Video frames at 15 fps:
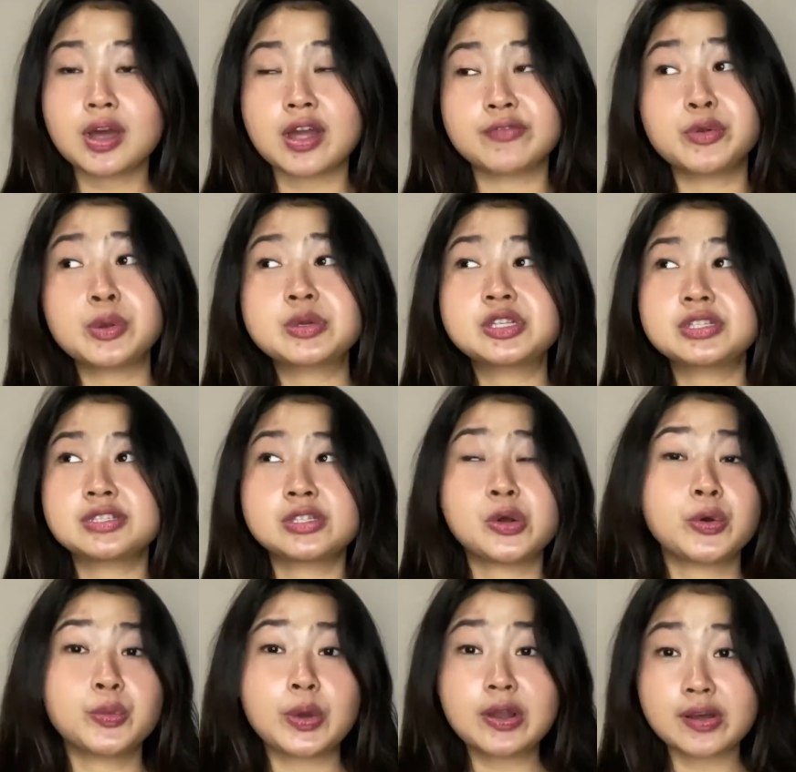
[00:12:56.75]
Everyone was just
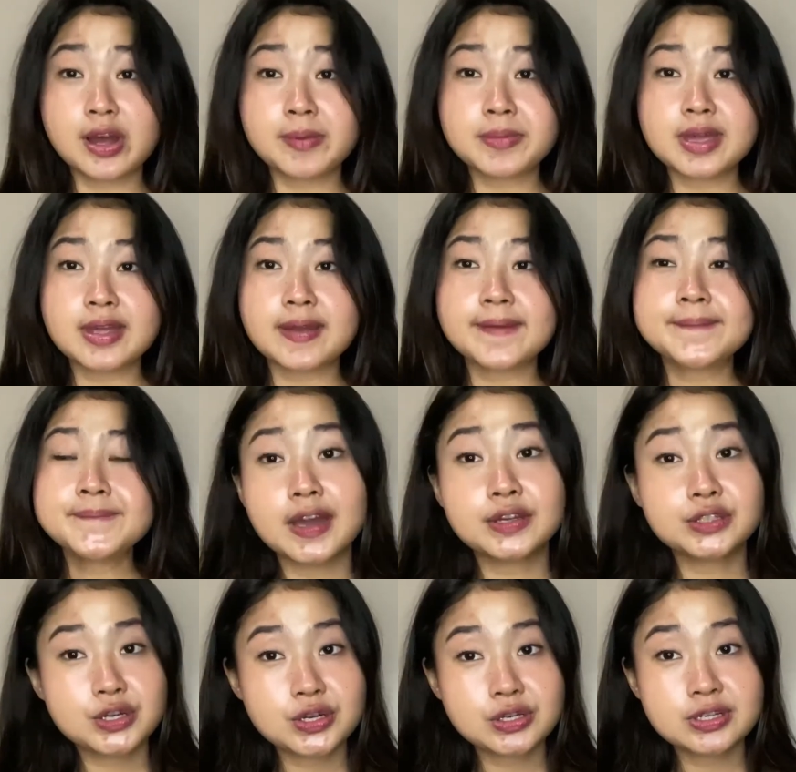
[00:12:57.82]
so welcoming, and
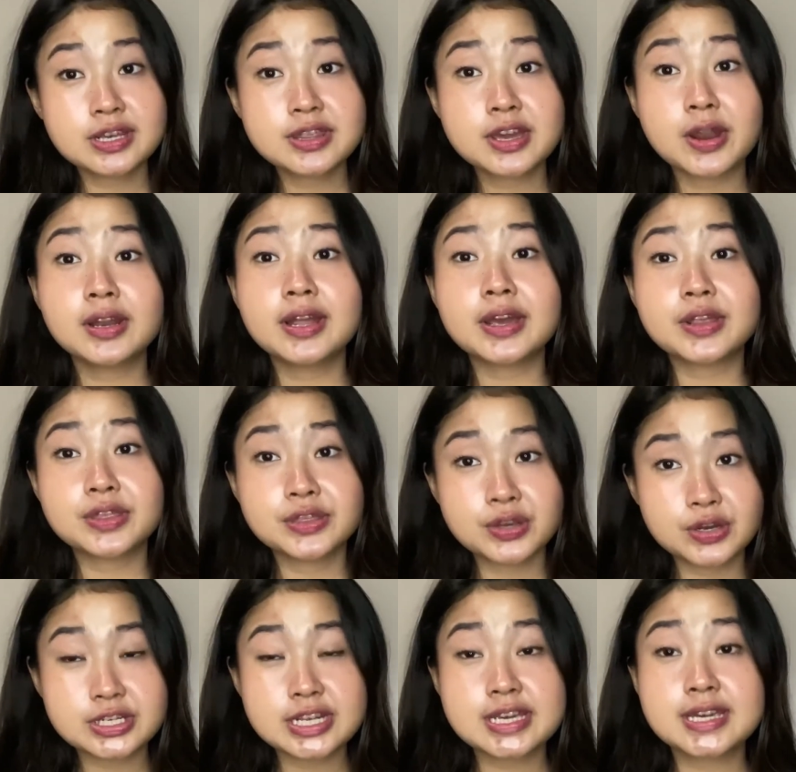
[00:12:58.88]
currently there are
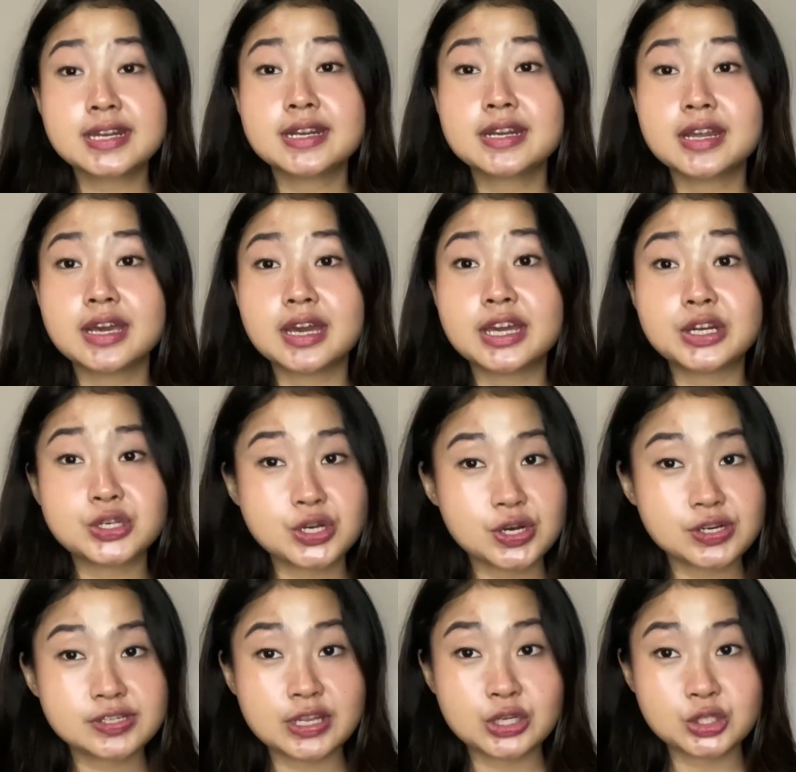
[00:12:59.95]
13
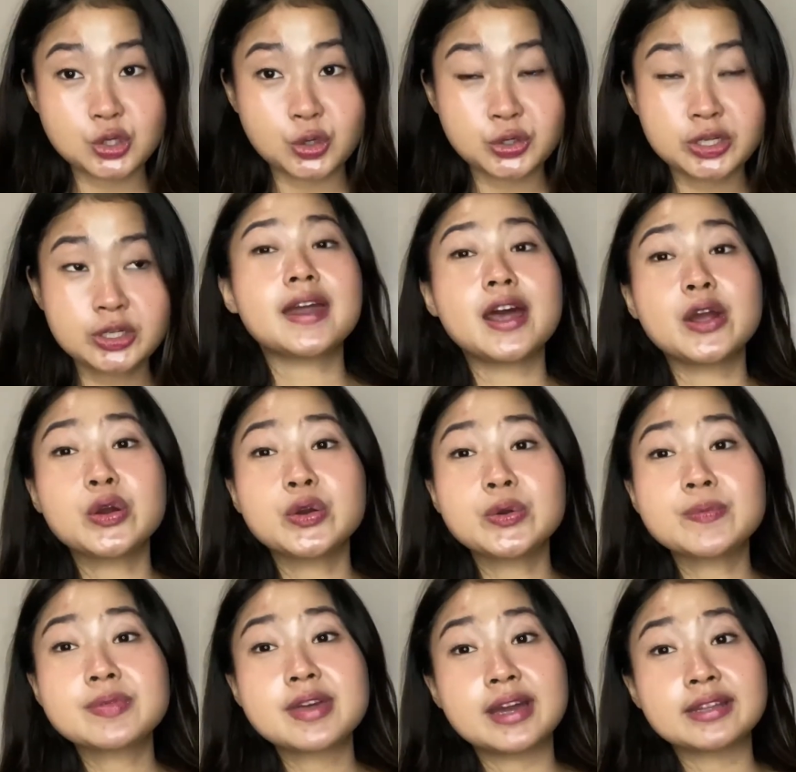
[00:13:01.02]
interns in total, and I
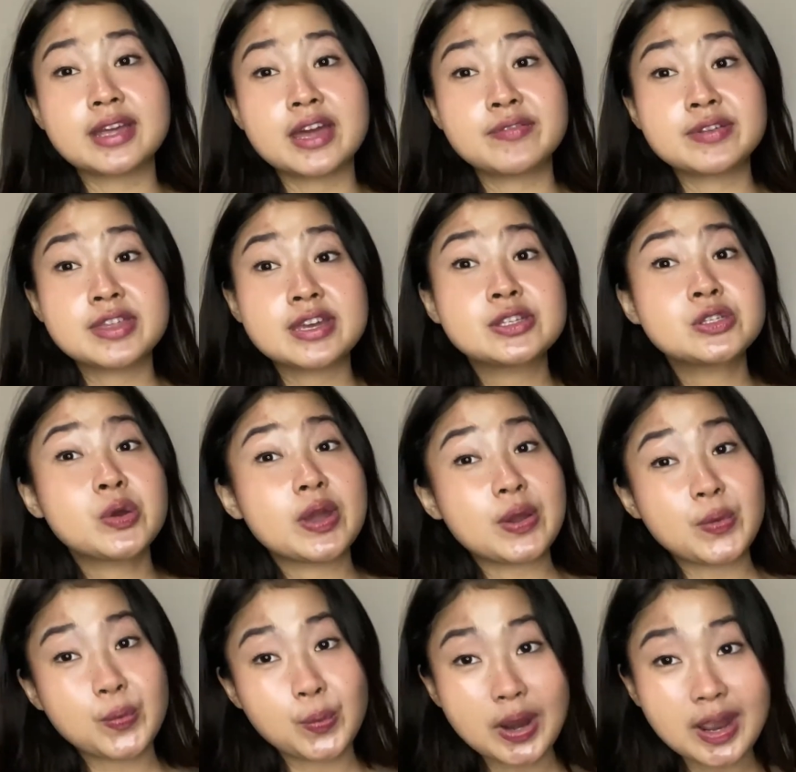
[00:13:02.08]
hope that everything is going
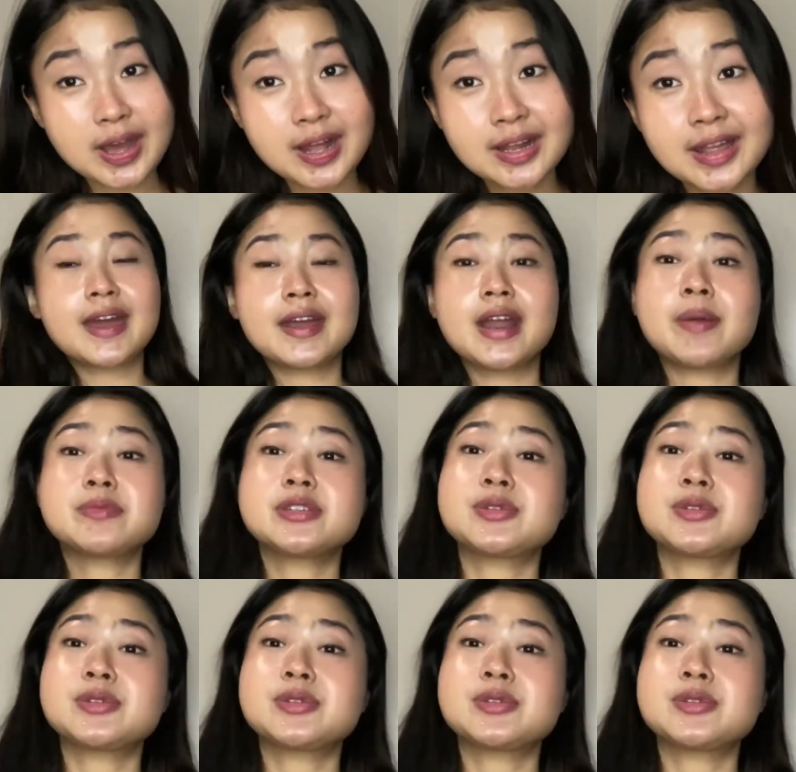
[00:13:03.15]
well, and I'm just